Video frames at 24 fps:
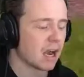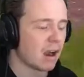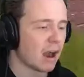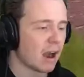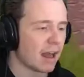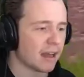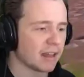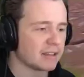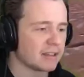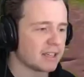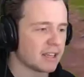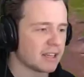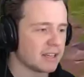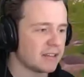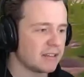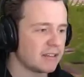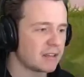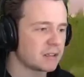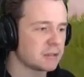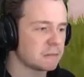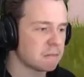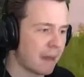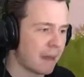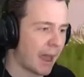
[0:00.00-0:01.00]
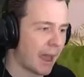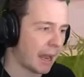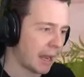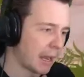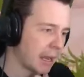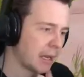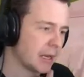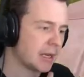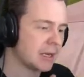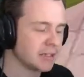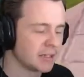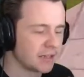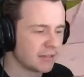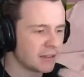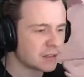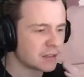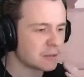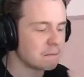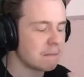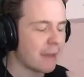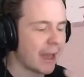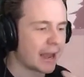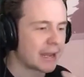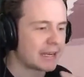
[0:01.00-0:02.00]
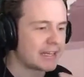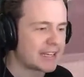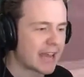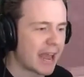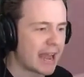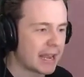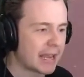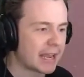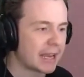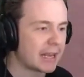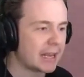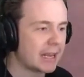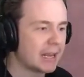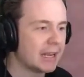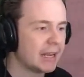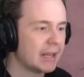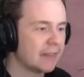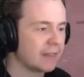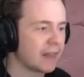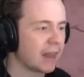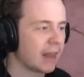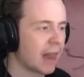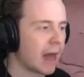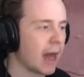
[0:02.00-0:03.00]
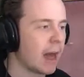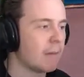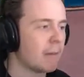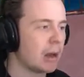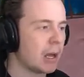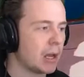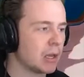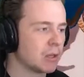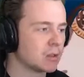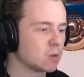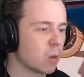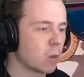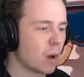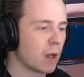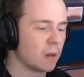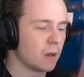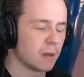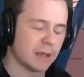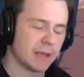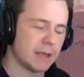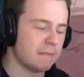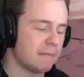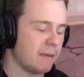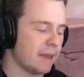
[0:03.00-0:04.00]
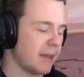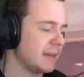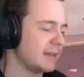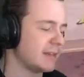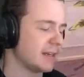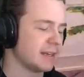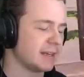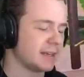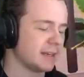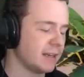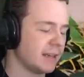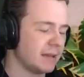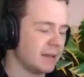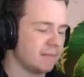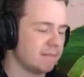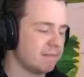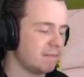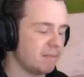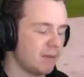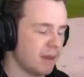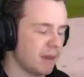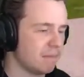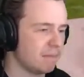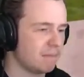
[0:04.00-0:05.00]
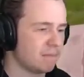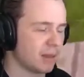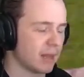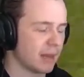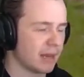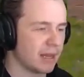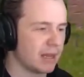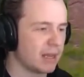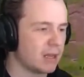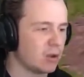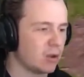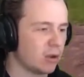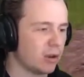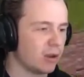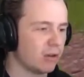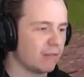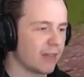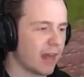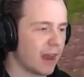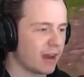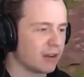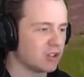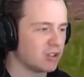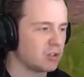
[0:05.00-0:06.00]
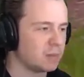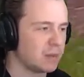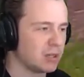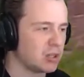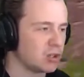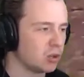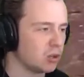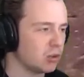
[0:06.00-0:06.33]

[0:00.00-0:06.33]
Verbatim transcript: right, let's see. Did this mech, did this mech take the llama as well? He, he didn't. He, he bloody, he couldn't have. That'd just be too